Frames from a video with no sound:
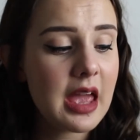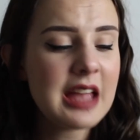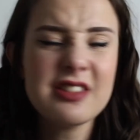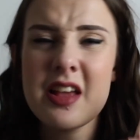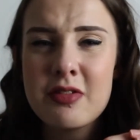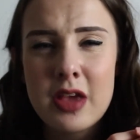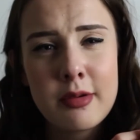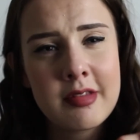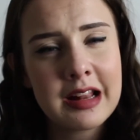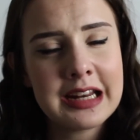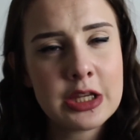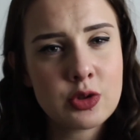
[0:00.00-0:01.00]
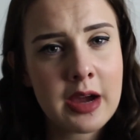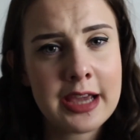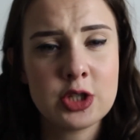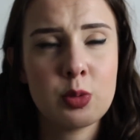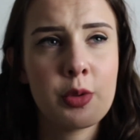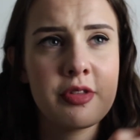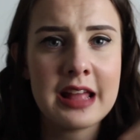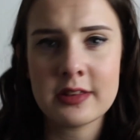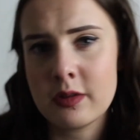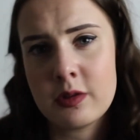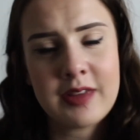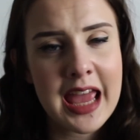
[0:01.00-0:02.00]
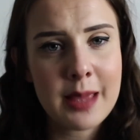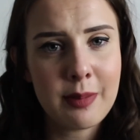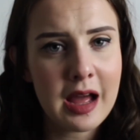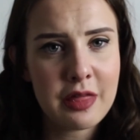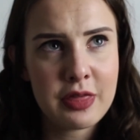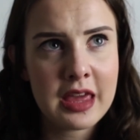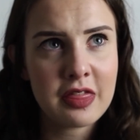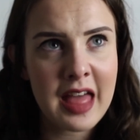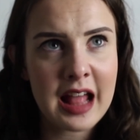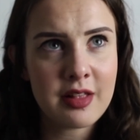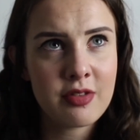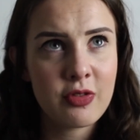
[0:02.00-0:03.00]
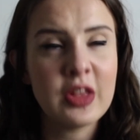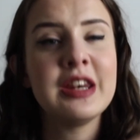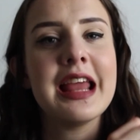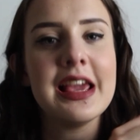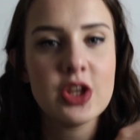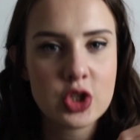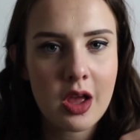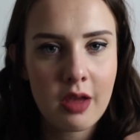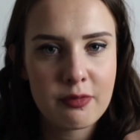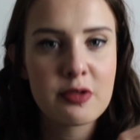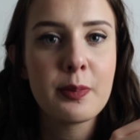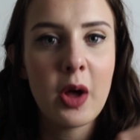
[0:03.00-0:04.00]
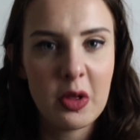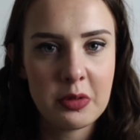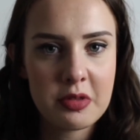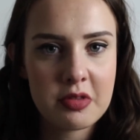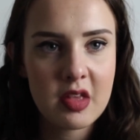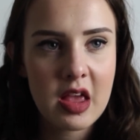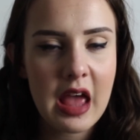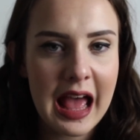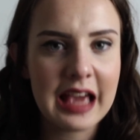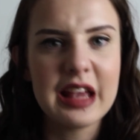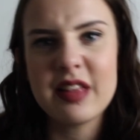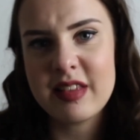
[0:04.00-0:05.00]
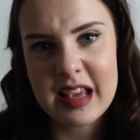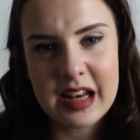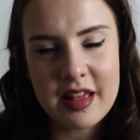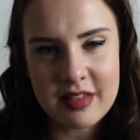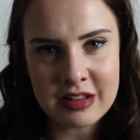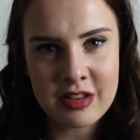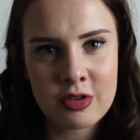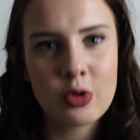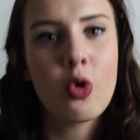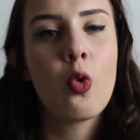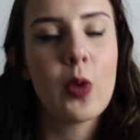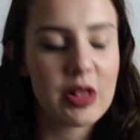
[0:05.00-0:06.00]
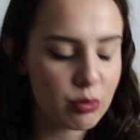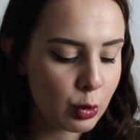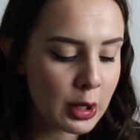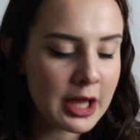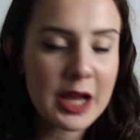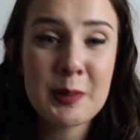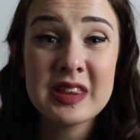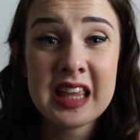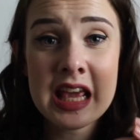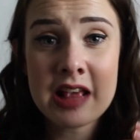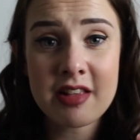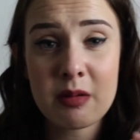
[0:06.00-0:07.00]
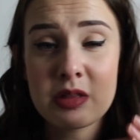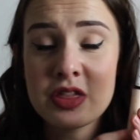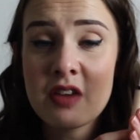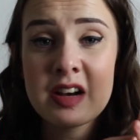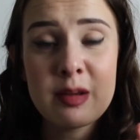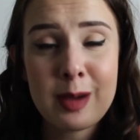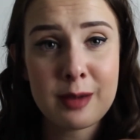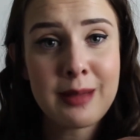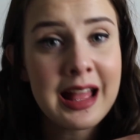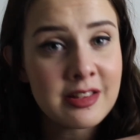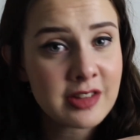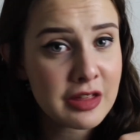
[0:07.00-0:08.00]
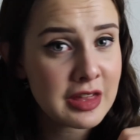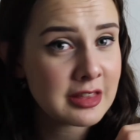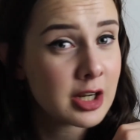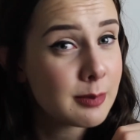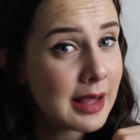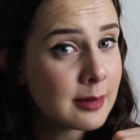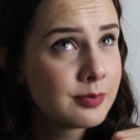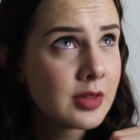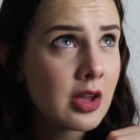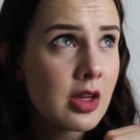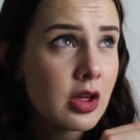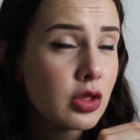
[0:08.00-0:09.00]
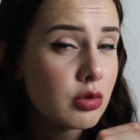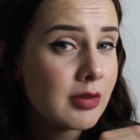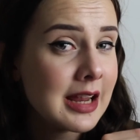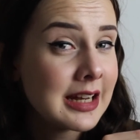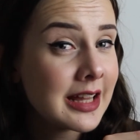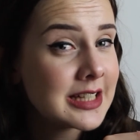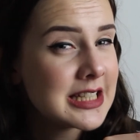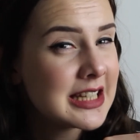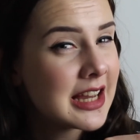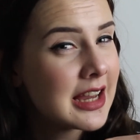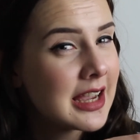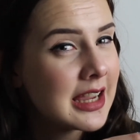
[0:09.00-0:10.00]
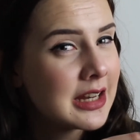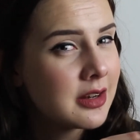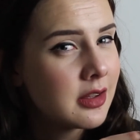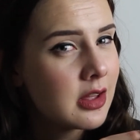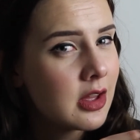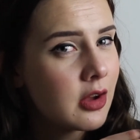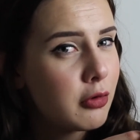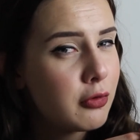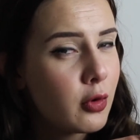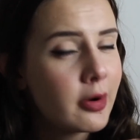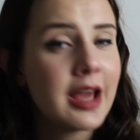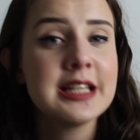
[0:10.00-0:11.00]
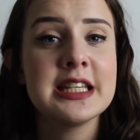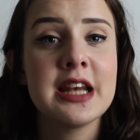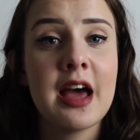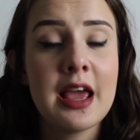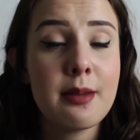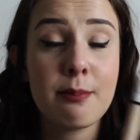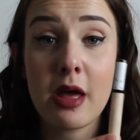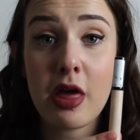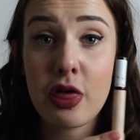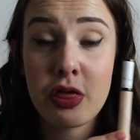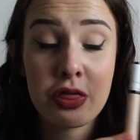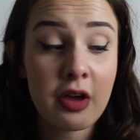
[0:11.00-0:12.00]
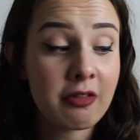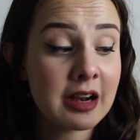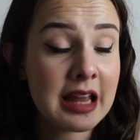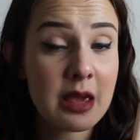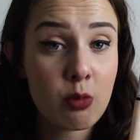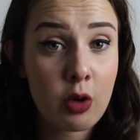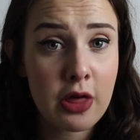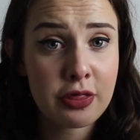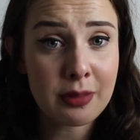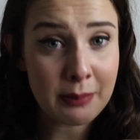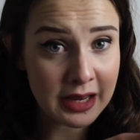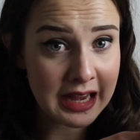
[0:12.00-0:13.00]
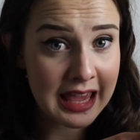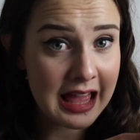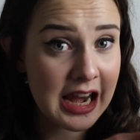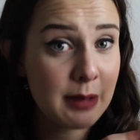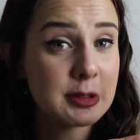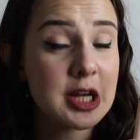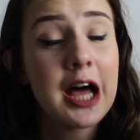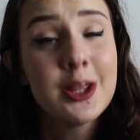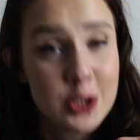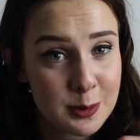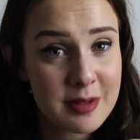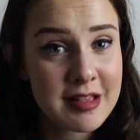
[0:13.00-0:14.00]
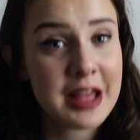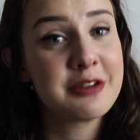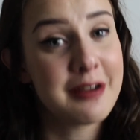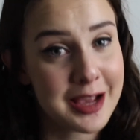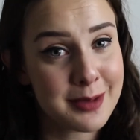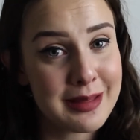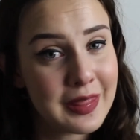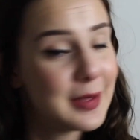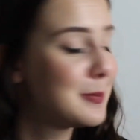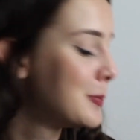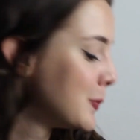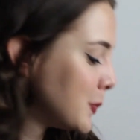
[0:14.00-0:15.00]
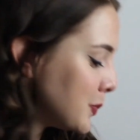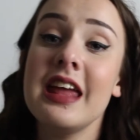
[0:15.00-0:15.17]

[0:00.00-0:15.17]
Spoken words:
It does go slightly dry towards the end of the day, but I think that's the nature of spots and concealers. It doesn't always work, but these I would thoroughly recommend. I think they're about £3.99, £4.99, but thoroughly worth the money, and I would 100% recommend them.